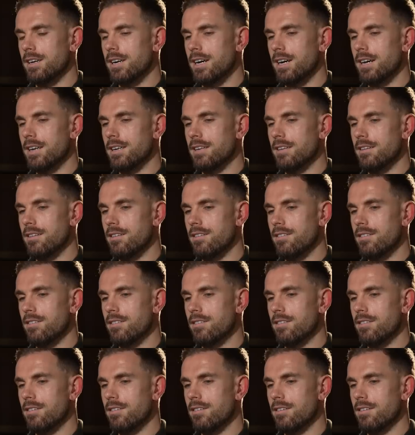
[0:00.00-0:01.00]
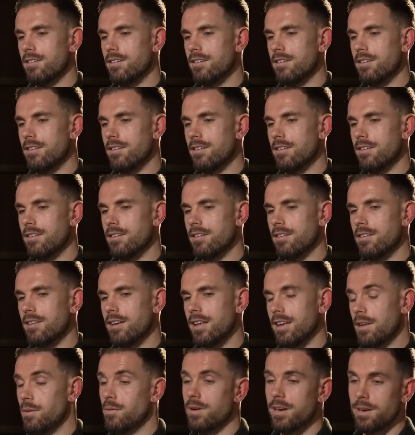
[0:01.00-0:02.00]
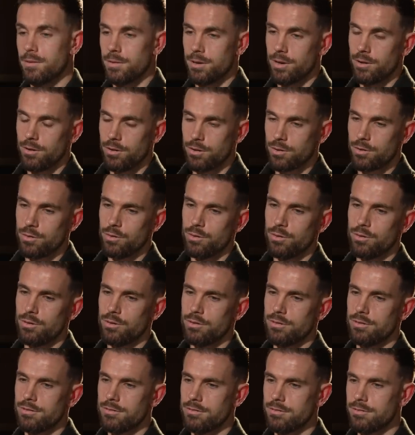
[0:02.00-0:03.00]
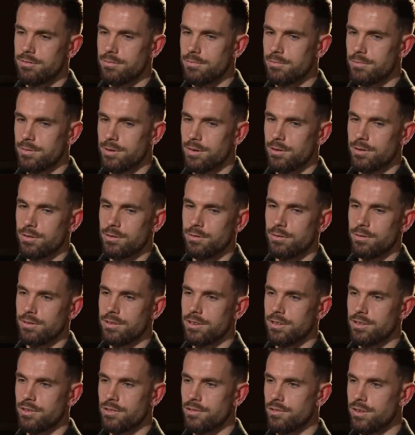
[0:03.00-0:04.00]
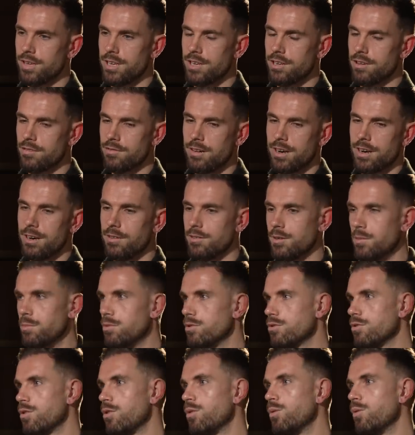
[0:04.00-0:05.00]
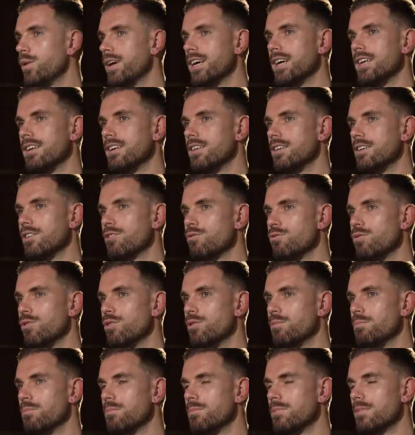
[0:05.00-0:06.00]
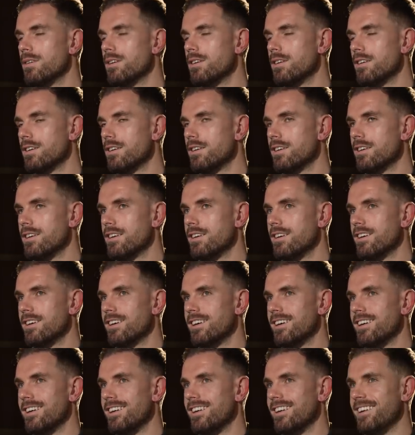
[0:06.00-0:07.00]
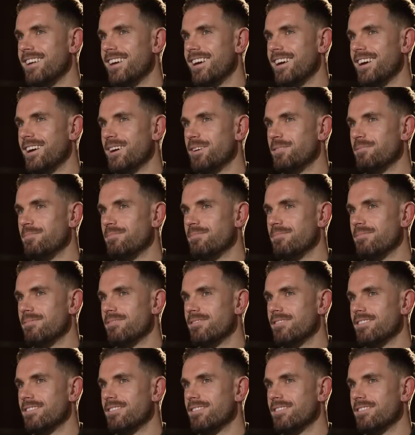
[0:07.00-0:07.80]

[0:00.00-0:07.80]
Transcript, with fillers: And anyway, we all go we all go into the training ground and we're sort of waiting in this room. And um,